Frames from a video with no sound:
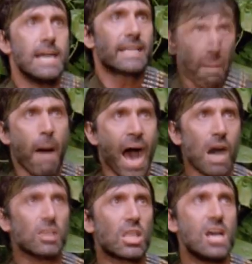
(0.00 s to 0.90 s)
Come on!
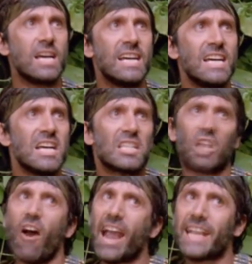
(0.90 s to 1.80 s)
Or
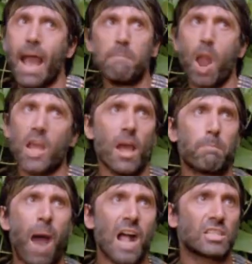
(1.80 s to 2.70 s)
else I'll blow your
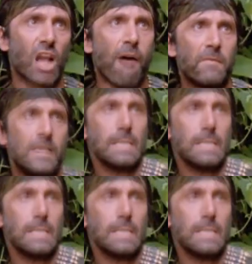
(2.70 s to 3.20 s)
balls off!